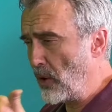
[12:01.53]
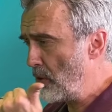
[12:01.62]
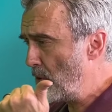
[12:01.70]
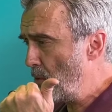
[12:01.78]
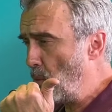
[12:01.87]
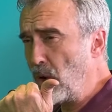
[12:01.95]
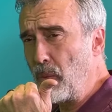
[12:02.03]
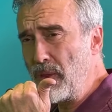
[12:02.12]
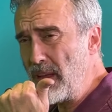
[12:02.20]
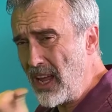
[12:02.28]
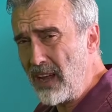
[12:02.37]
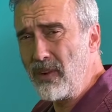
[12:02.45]
you're working with
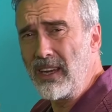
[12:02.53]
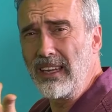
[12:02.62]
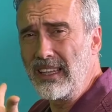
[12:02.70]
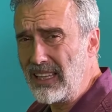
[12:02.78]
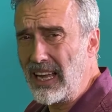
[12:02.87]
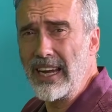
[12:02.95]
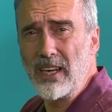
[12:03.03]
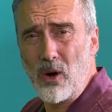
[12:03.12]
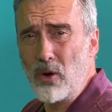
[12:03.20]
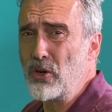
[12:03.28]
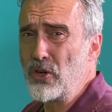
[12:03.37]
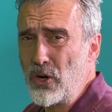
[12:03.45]
heavy, light,
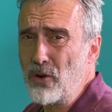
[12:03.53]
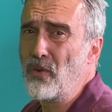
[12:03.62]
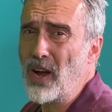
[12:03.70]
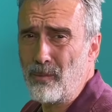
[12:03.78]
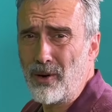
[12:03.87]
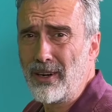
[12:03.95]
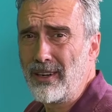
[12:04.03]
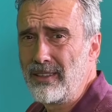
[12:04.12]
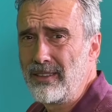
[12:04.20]
or sheer fabric.